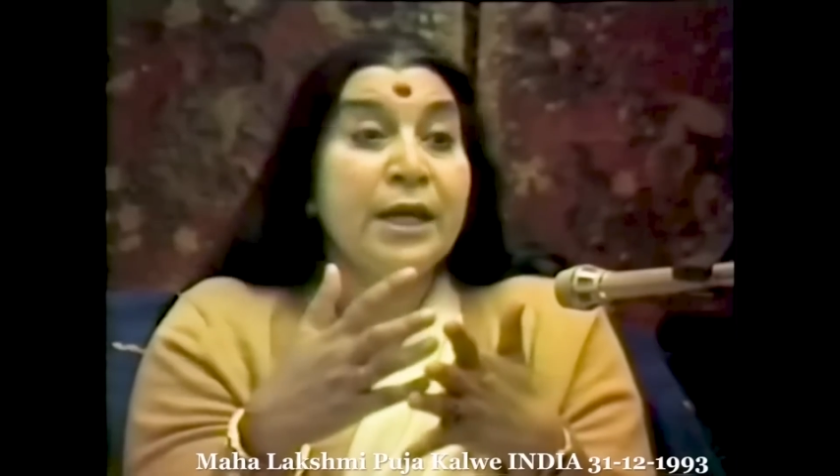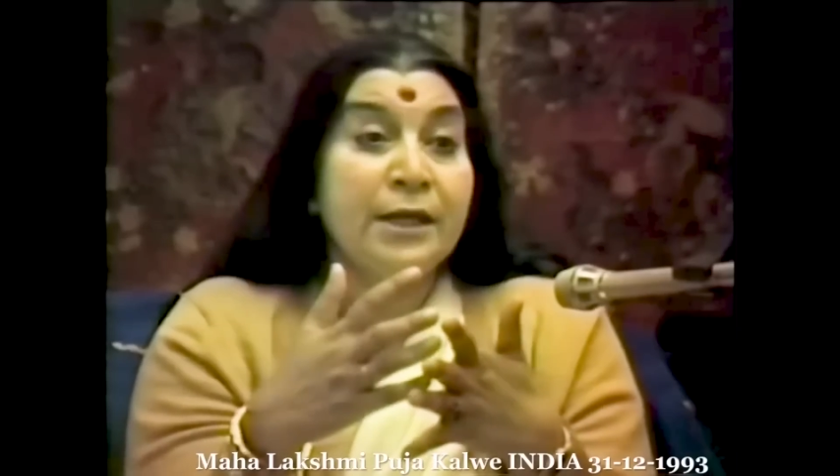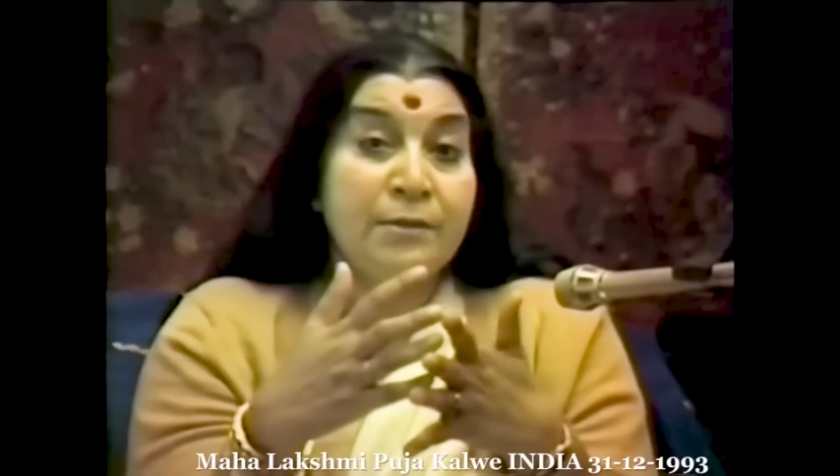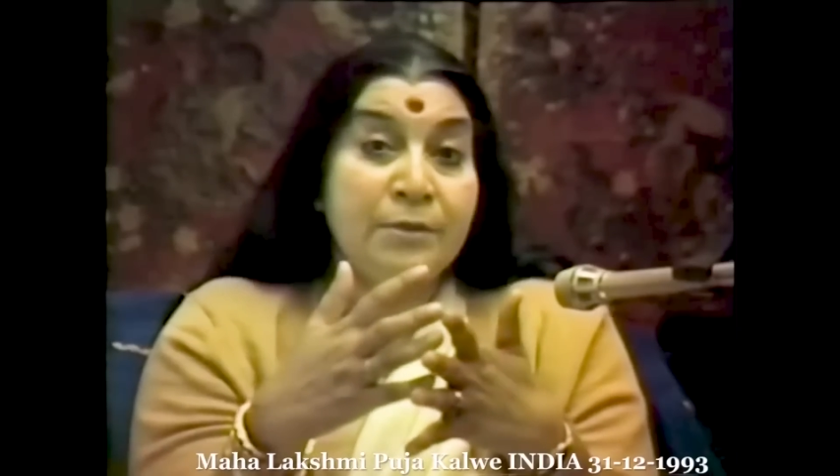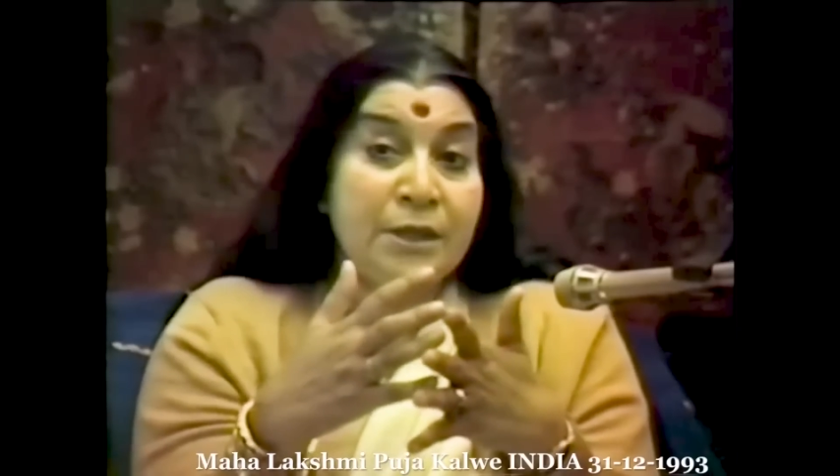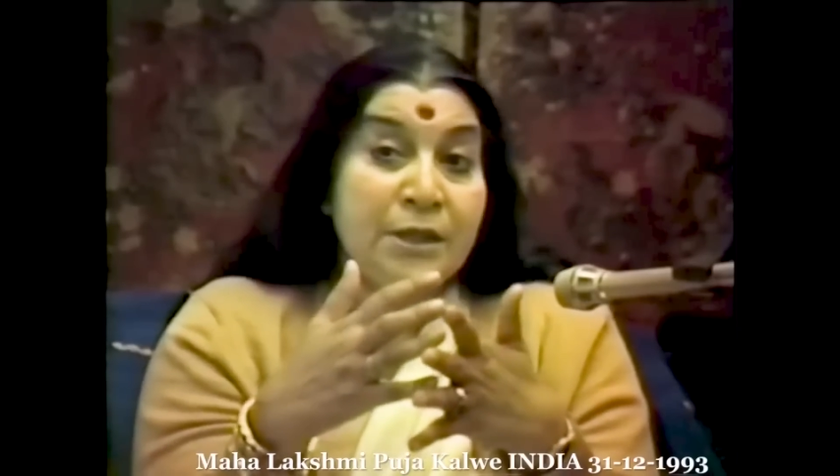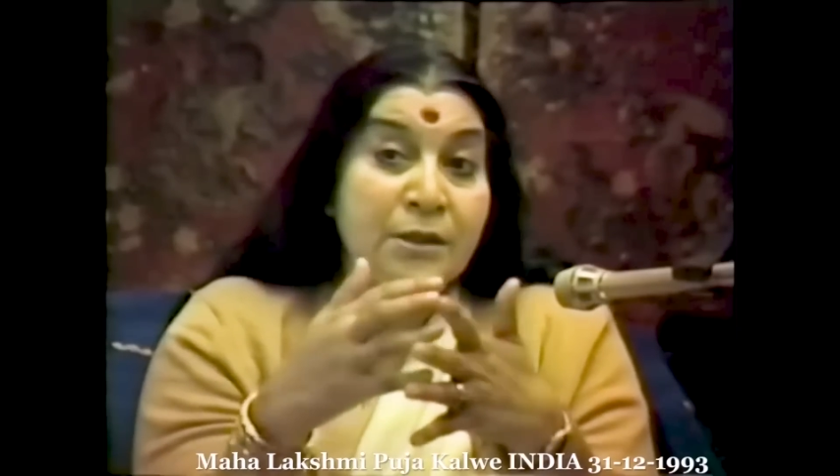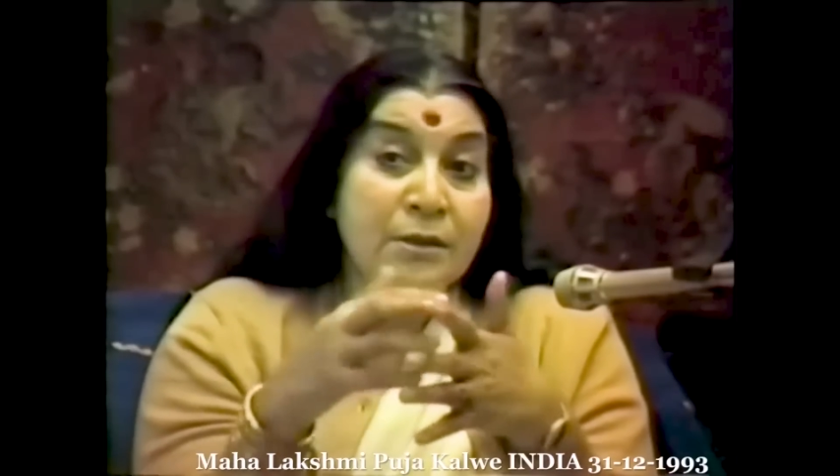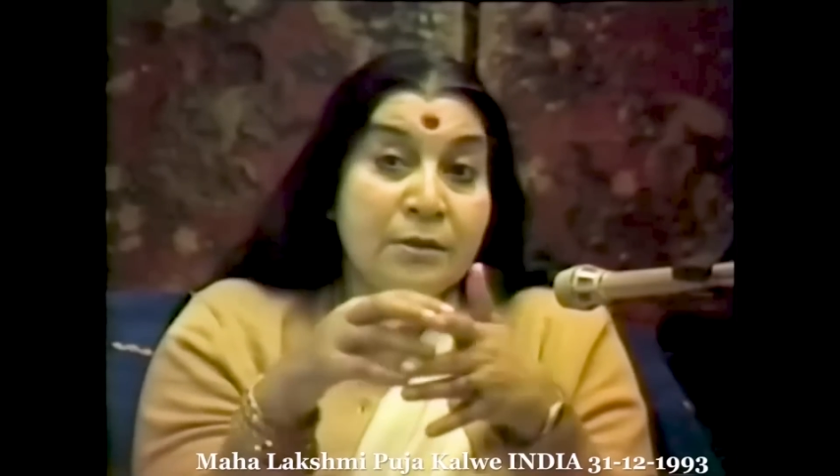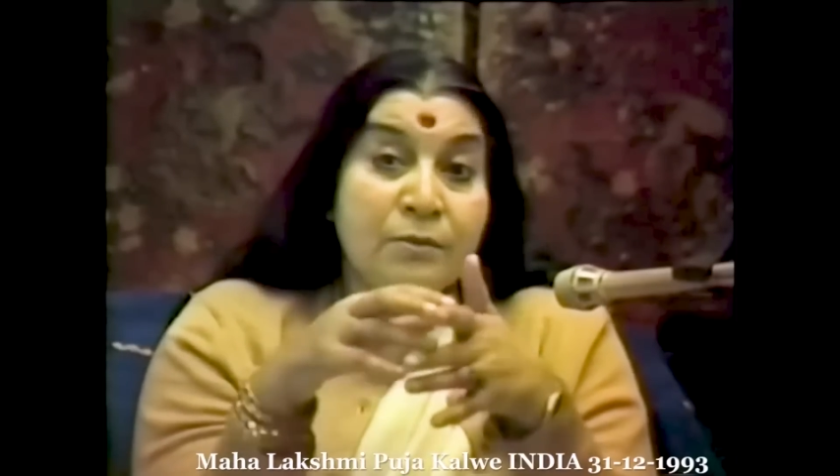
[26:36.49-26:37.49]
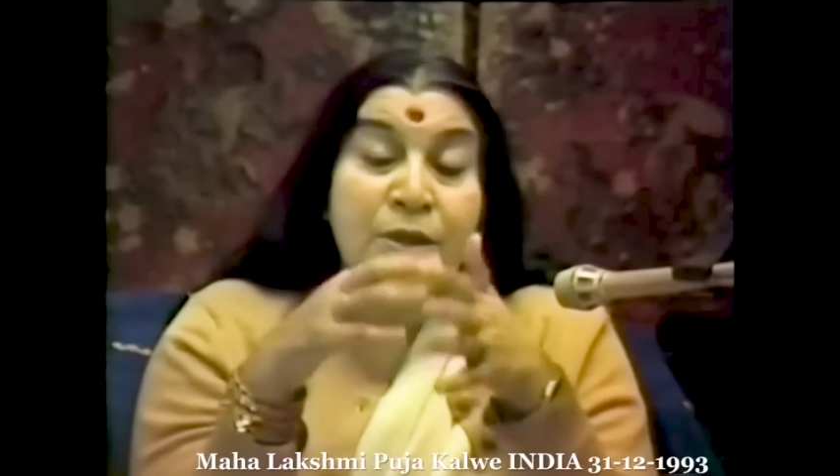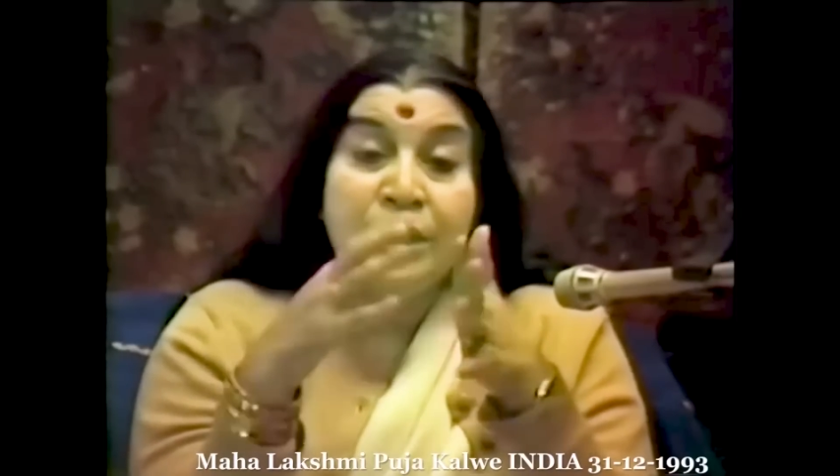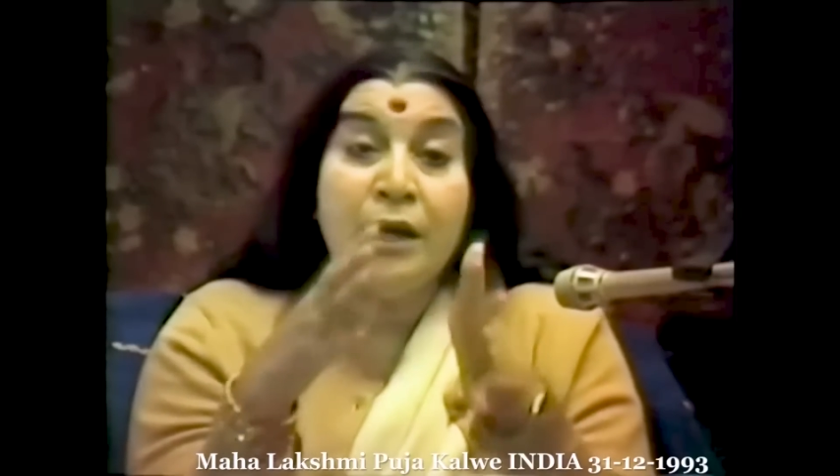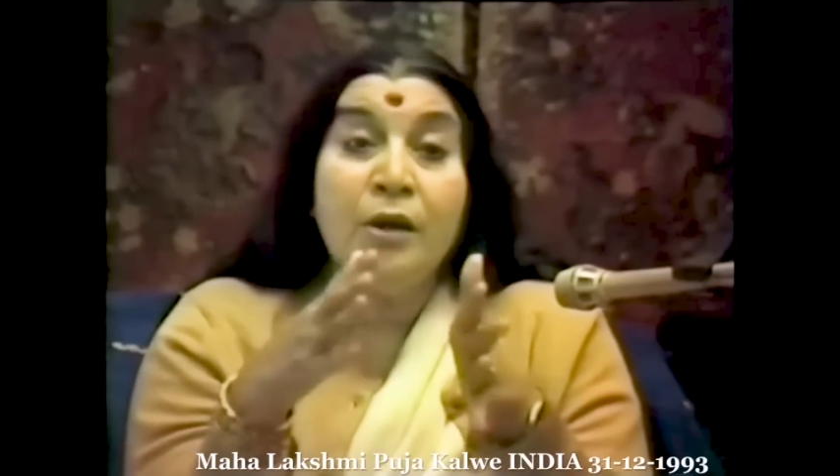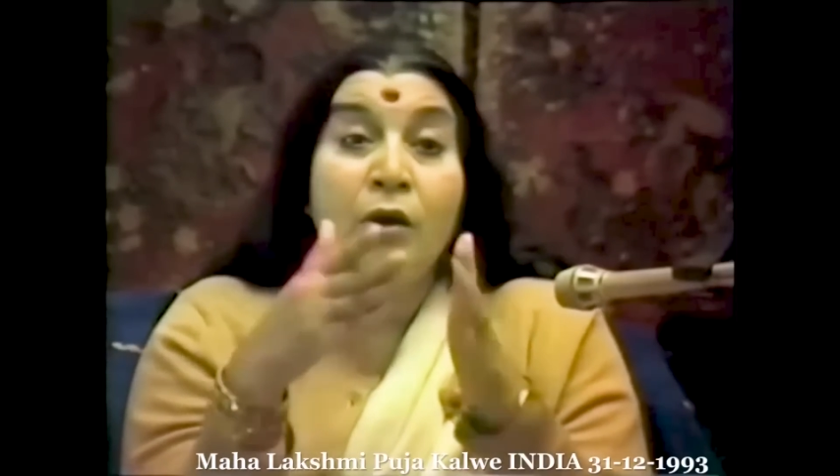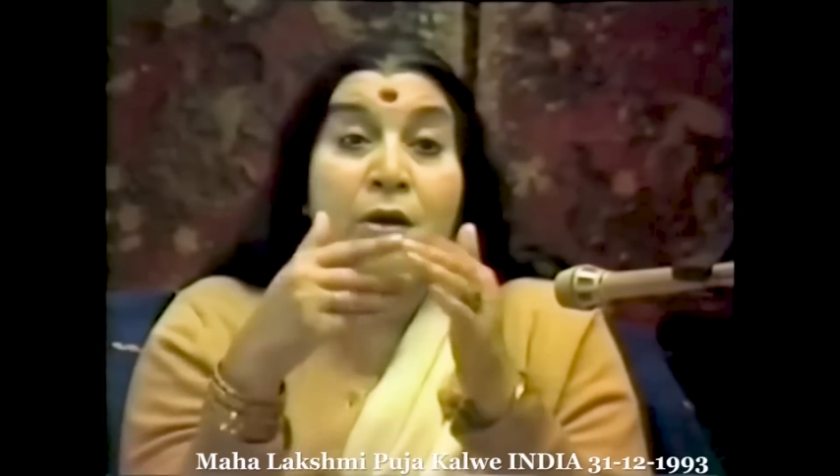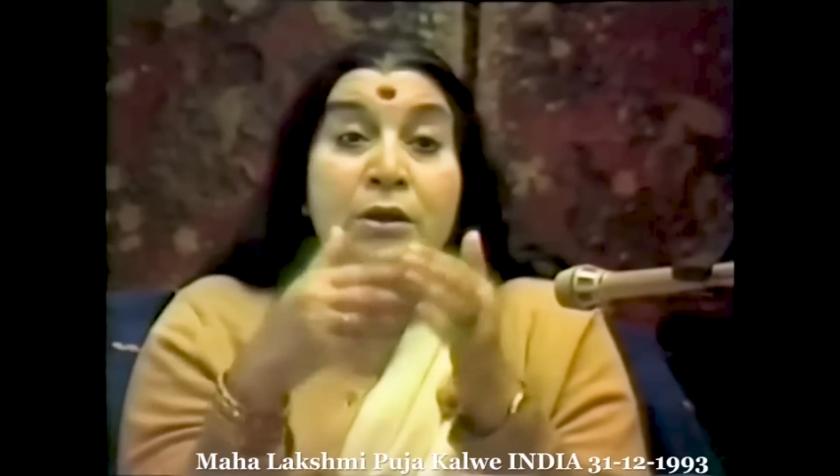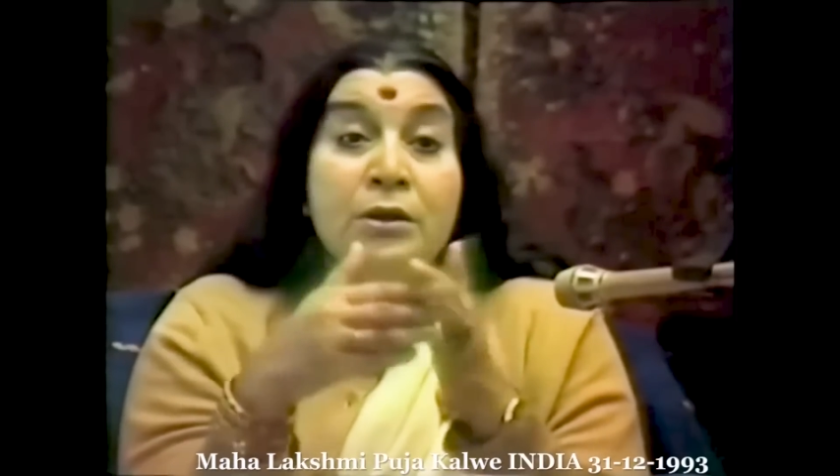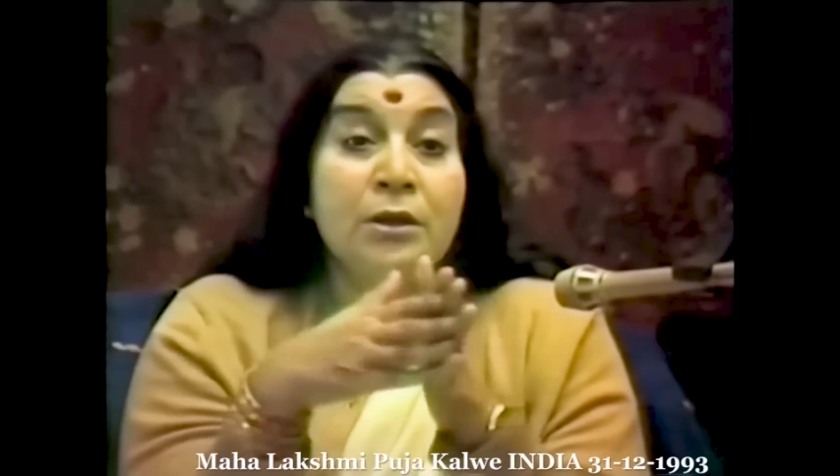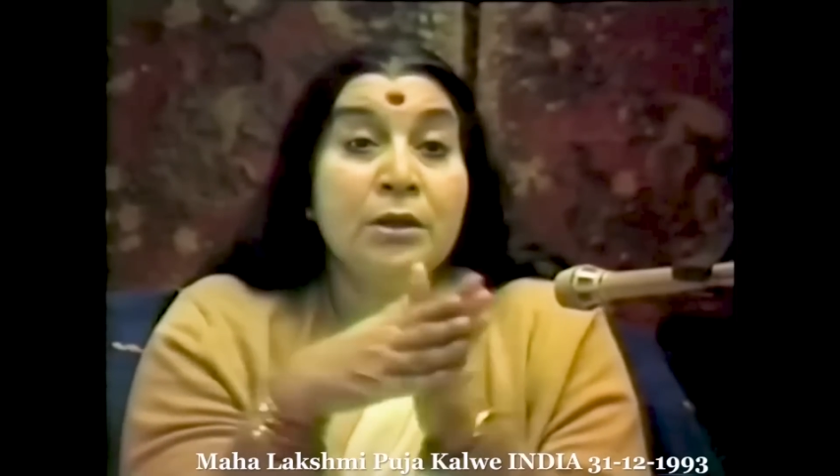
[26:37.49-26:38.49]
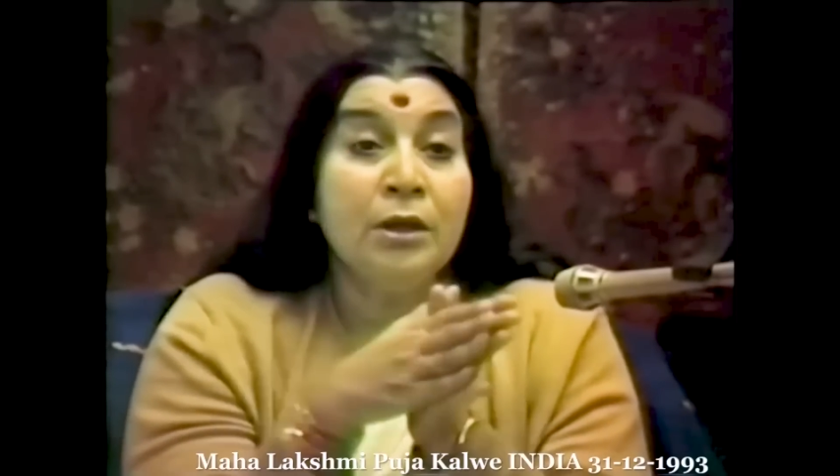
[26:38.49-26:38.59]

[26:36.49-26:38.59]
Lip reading: activities which are not